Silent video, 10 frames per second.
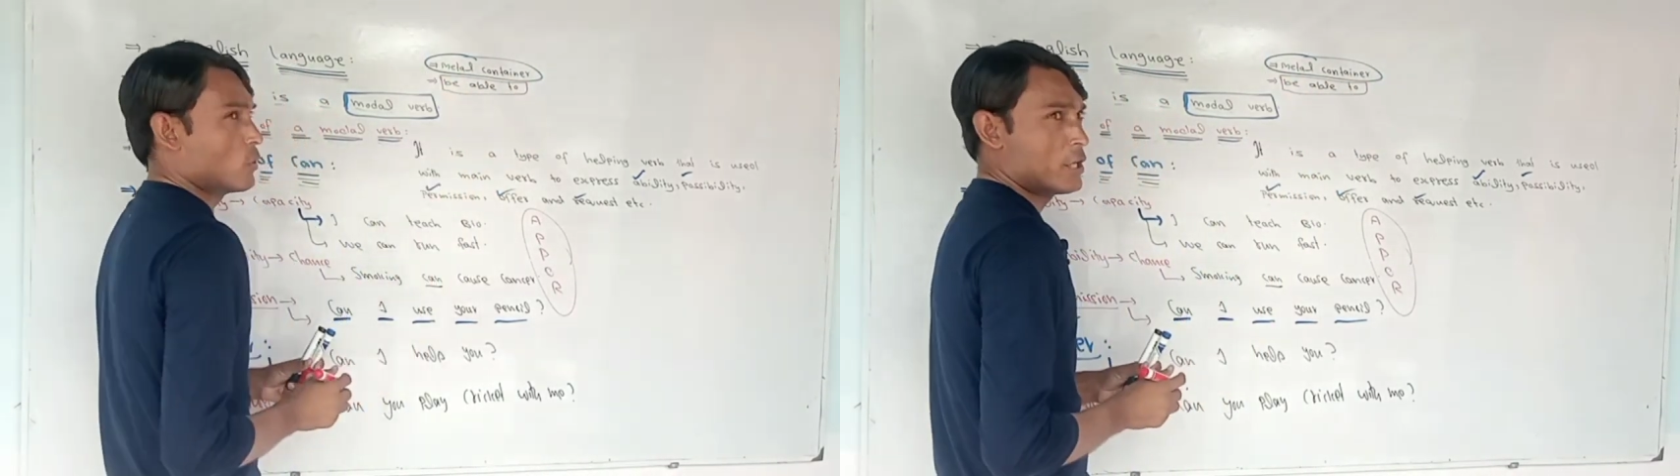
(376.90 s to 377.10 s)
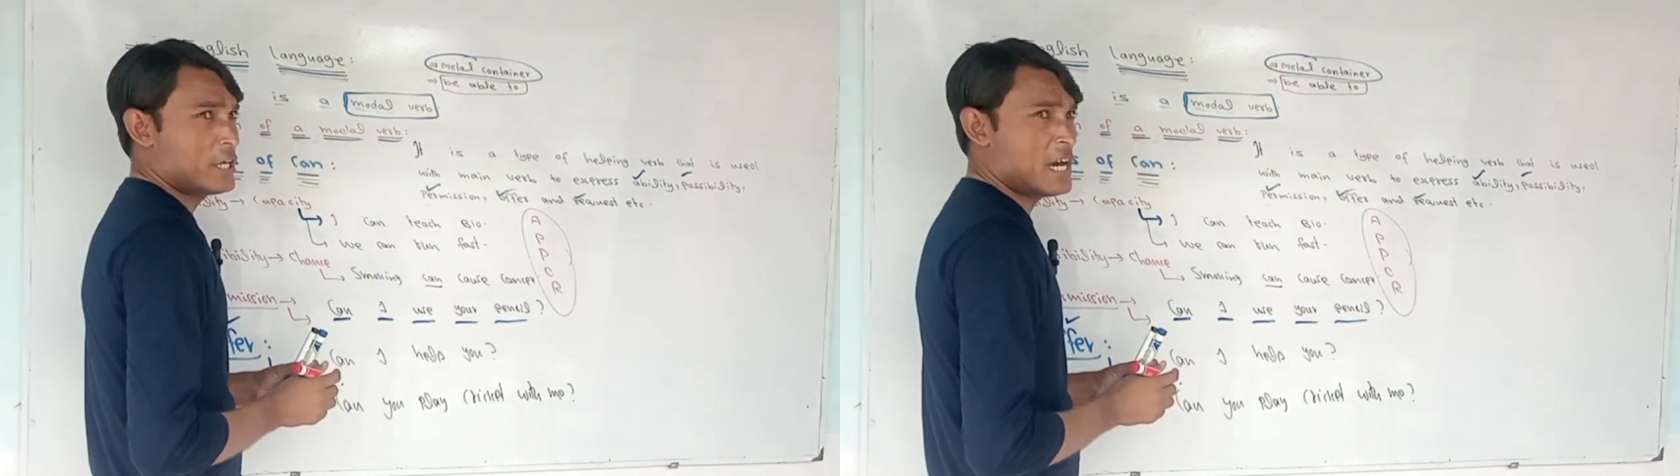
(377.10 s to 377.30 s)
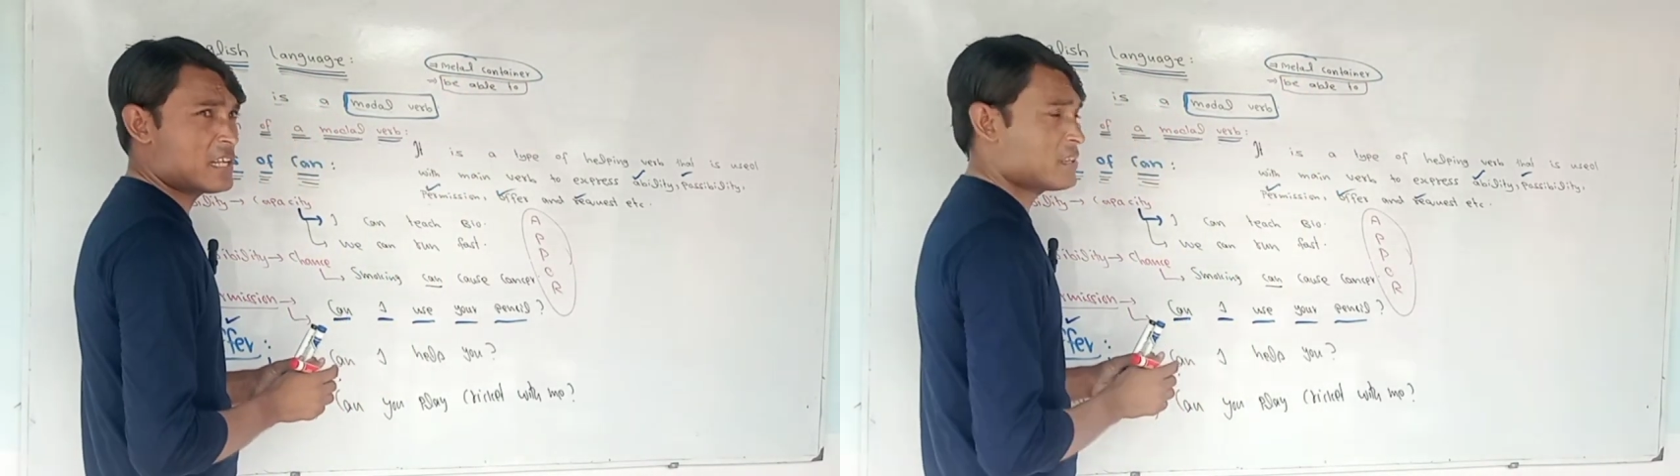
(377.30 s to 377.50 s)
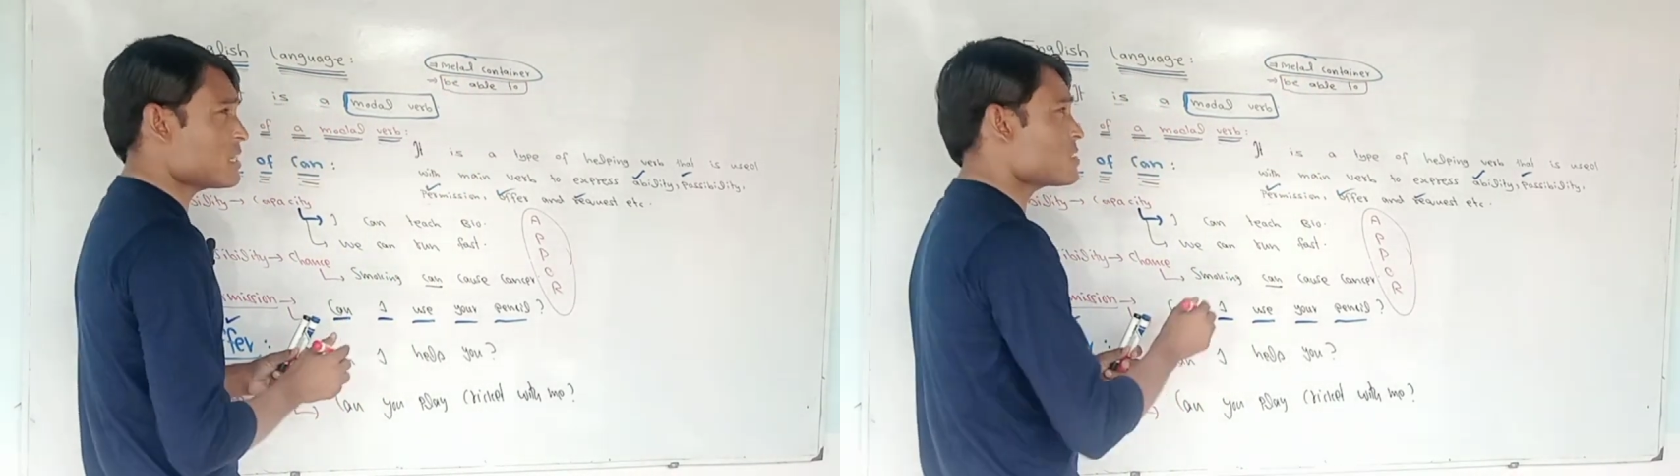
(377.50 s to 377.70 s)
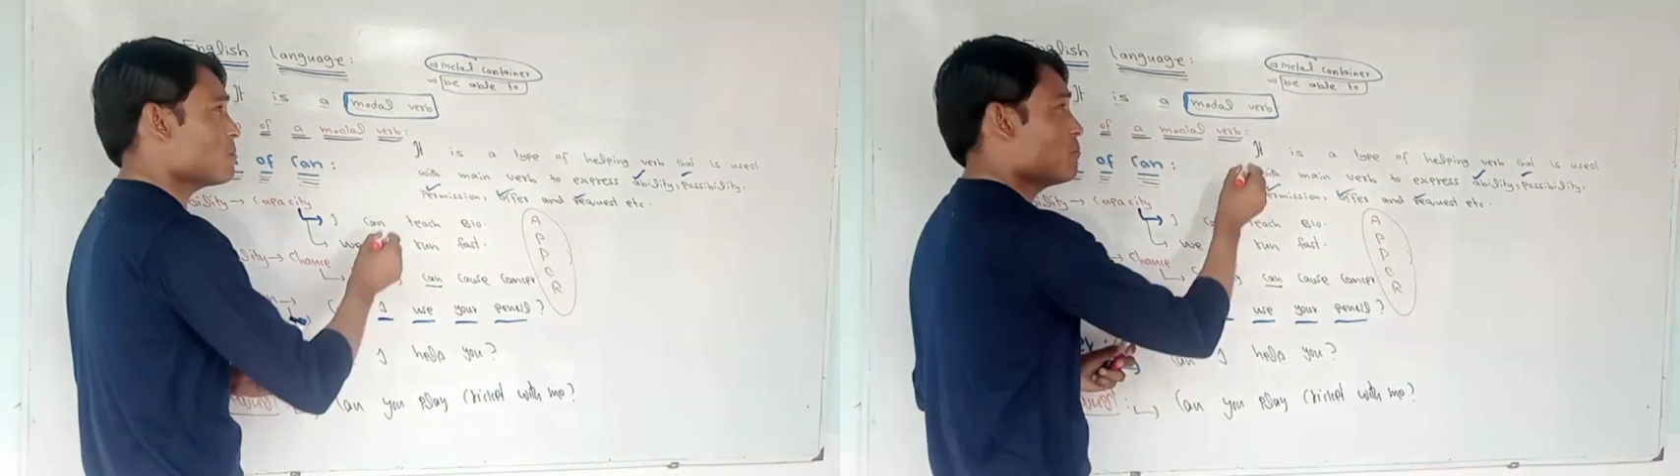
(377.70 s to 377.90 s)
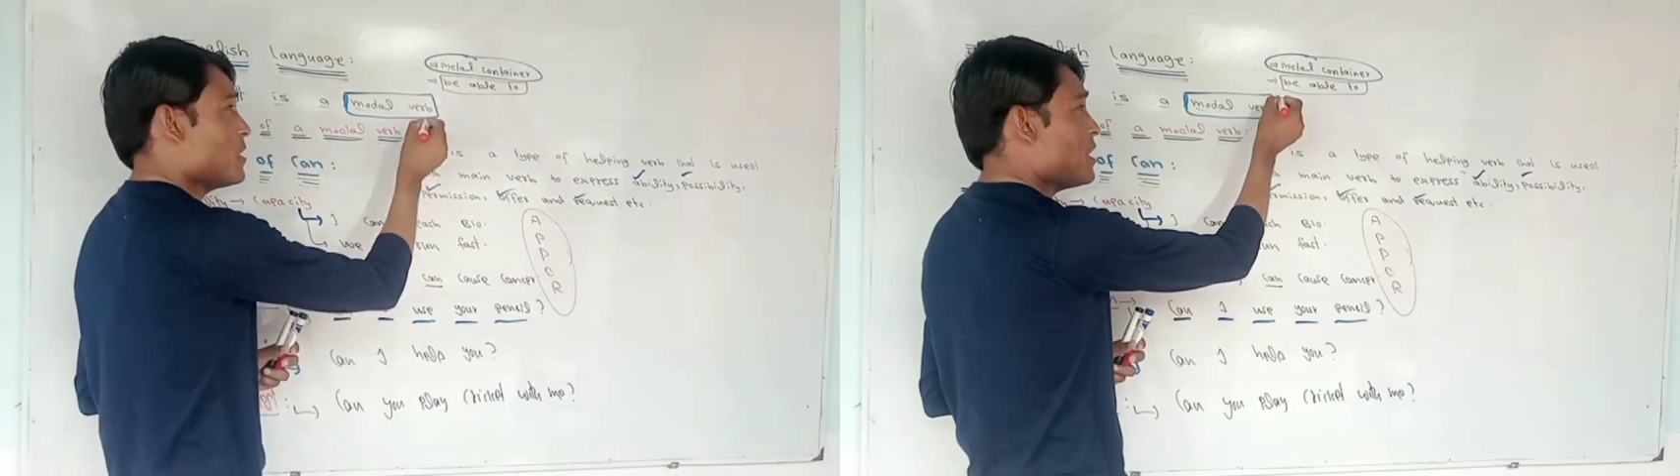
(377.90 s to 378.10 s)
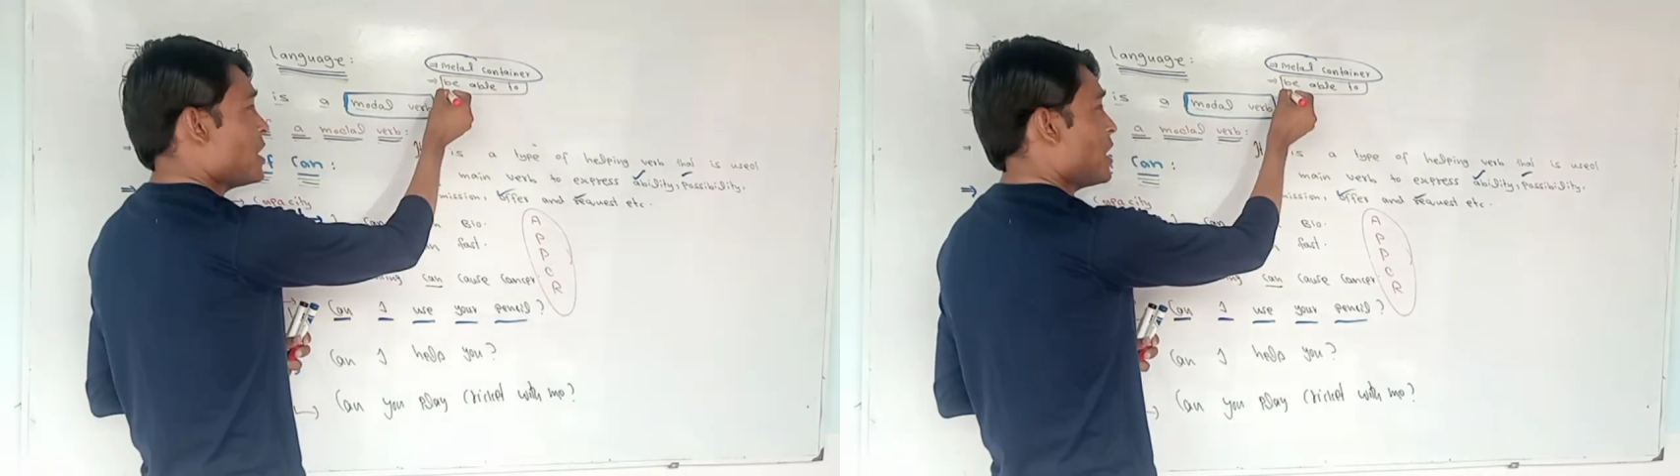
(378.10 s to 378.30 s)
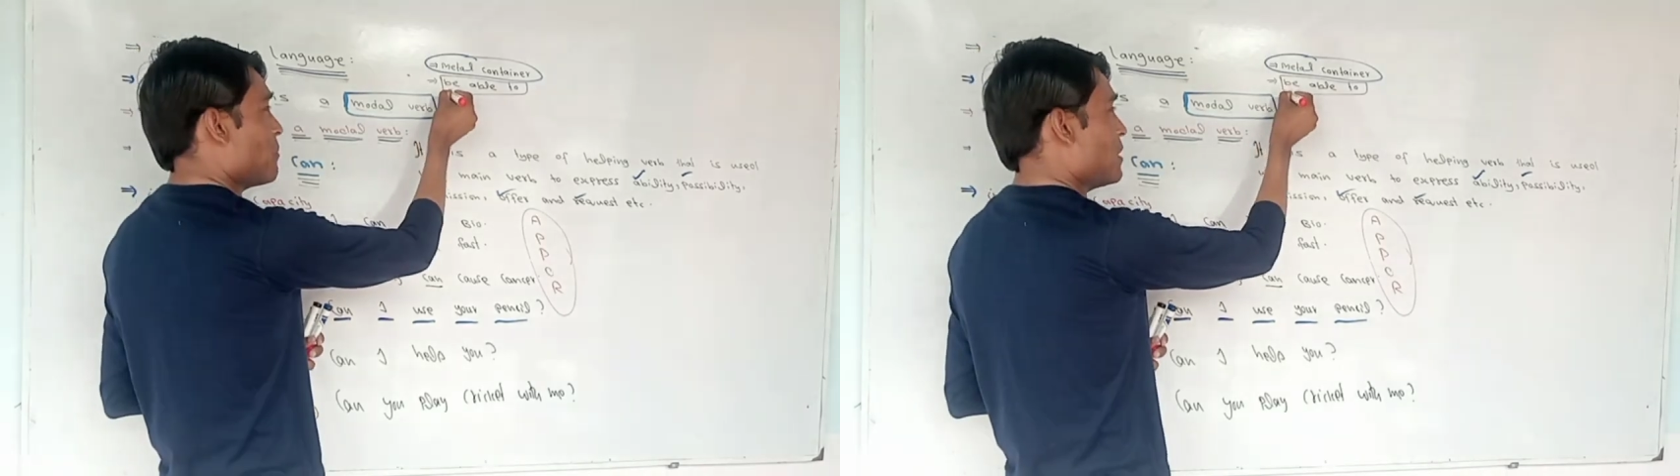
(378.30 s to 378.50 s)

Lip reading: to. Here this be here